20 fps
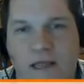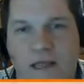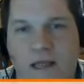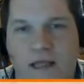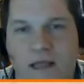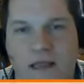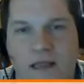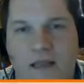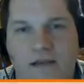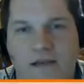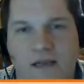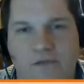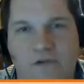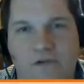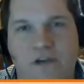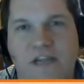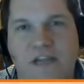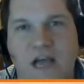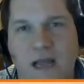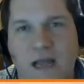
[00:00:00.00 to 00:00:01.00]
and
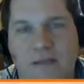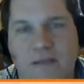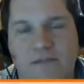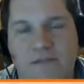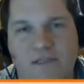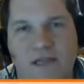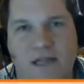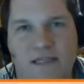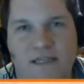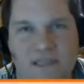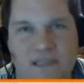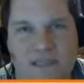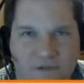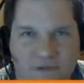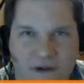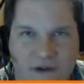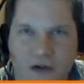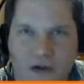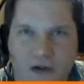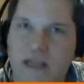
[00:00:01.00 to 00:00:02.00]
different times. And I say
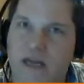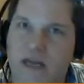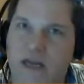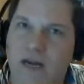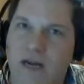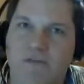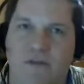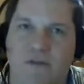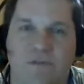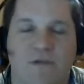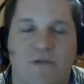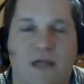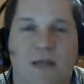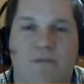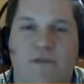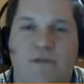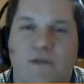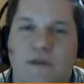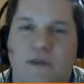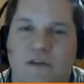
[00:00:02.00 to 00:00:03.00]
vary it up
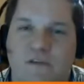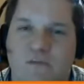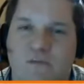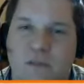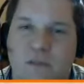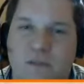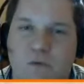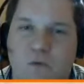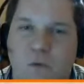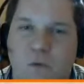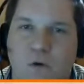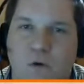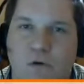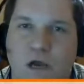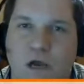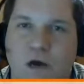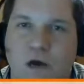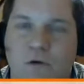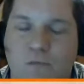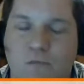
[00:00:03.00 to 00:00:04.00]
sometimes because people will
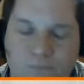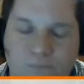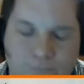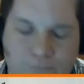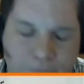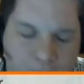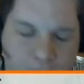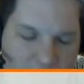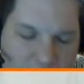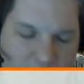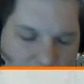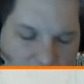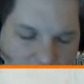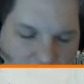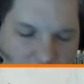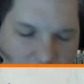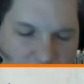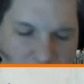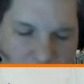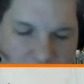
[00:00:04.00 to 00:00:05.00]
go.
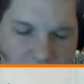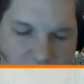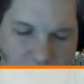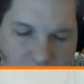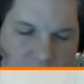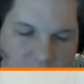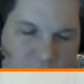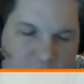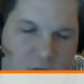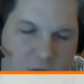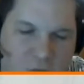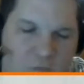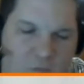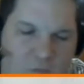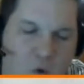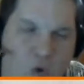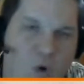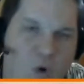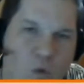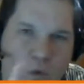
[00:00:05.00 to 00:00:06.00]
And
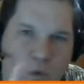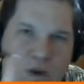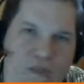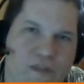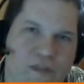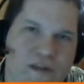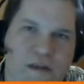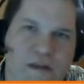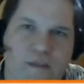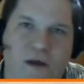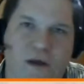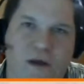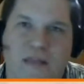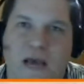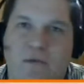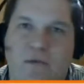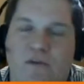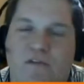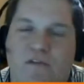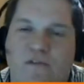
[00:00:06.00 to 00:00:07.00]
one thing about
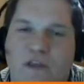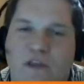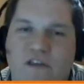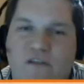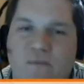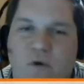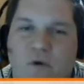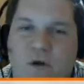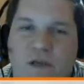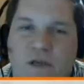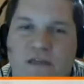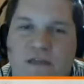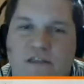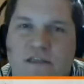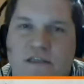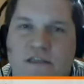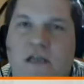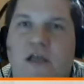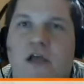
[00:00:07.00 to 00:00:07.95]
that with Facebook is